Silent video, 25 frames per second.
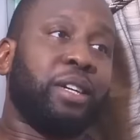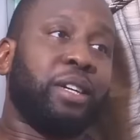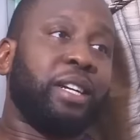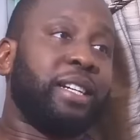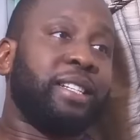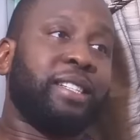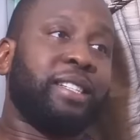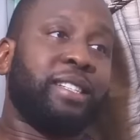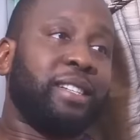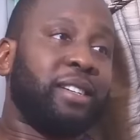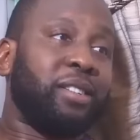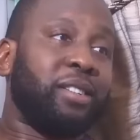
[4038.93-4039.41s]

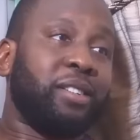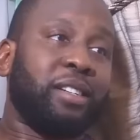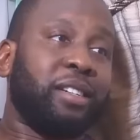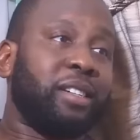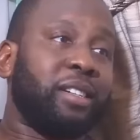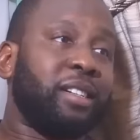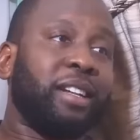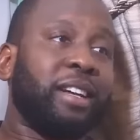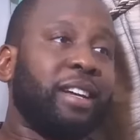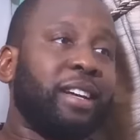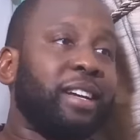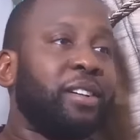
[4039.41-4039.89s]
Honestly,
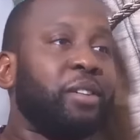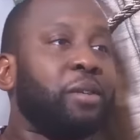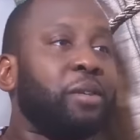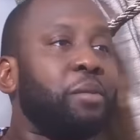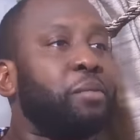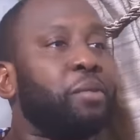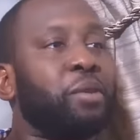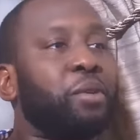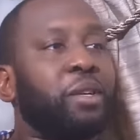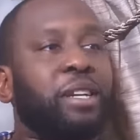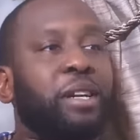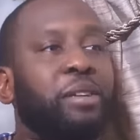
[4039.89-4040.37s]
like,
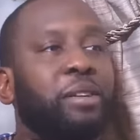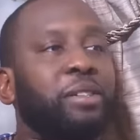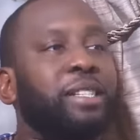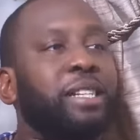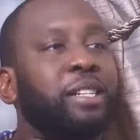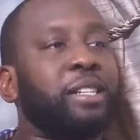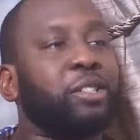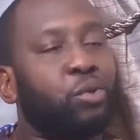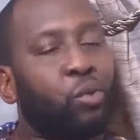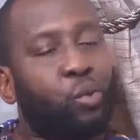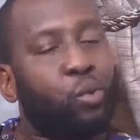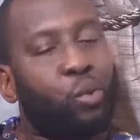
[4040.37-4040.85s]
come on now,
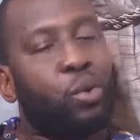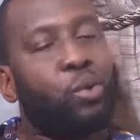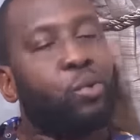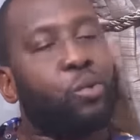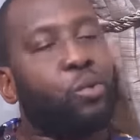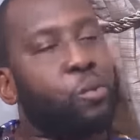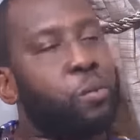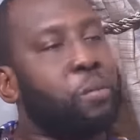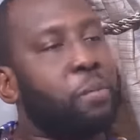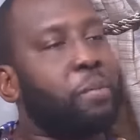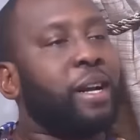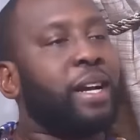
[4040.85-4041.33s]
stick to one
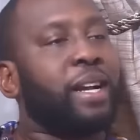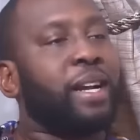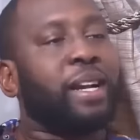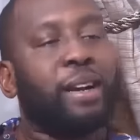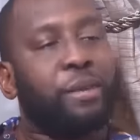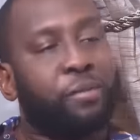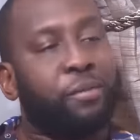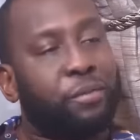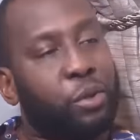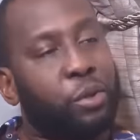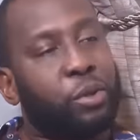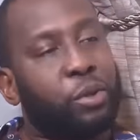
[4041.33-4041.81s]
woman.
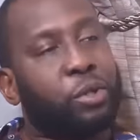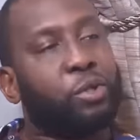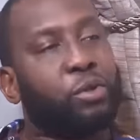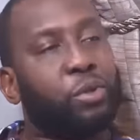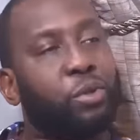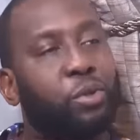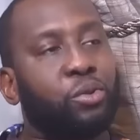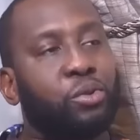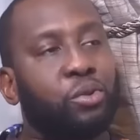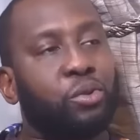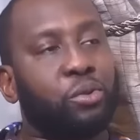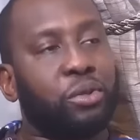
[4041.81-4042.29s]
I've always
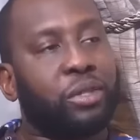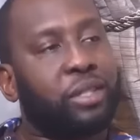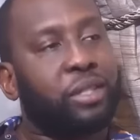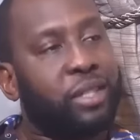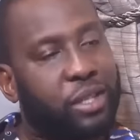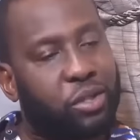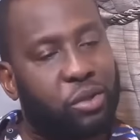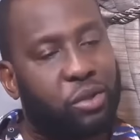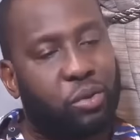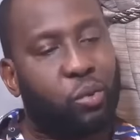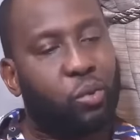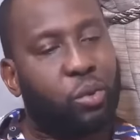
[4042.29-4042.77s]
told you,
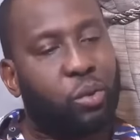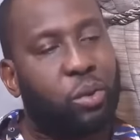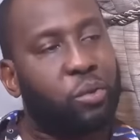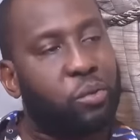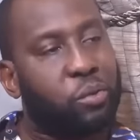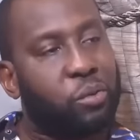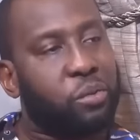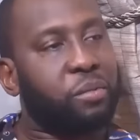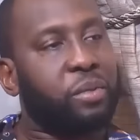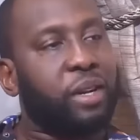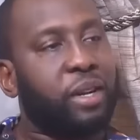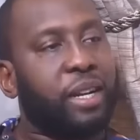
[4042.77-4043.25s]
stick to
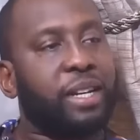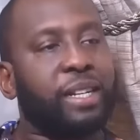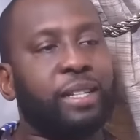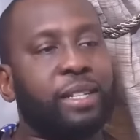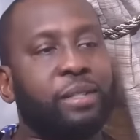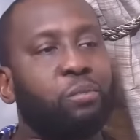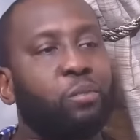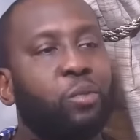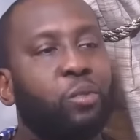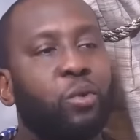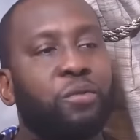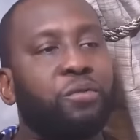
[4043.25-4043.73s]
one woman.
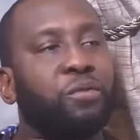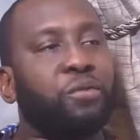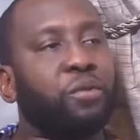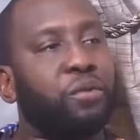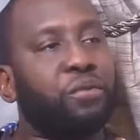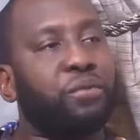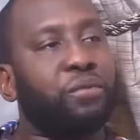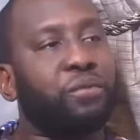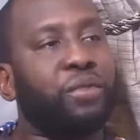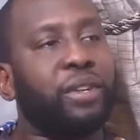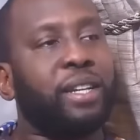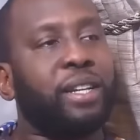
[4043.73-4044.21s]
It's more
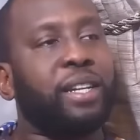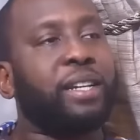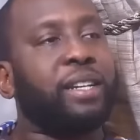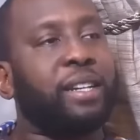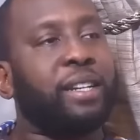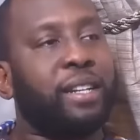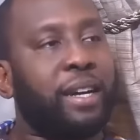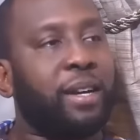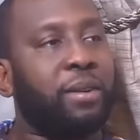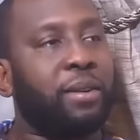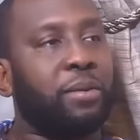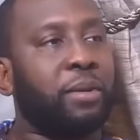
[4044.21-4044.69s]

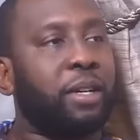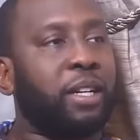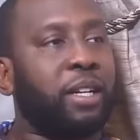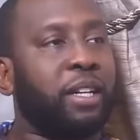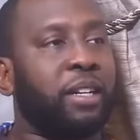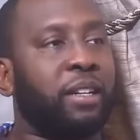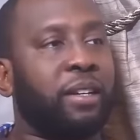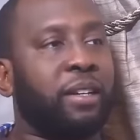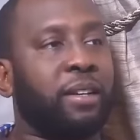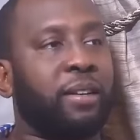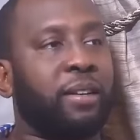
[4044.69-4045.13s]
fulfilling that way.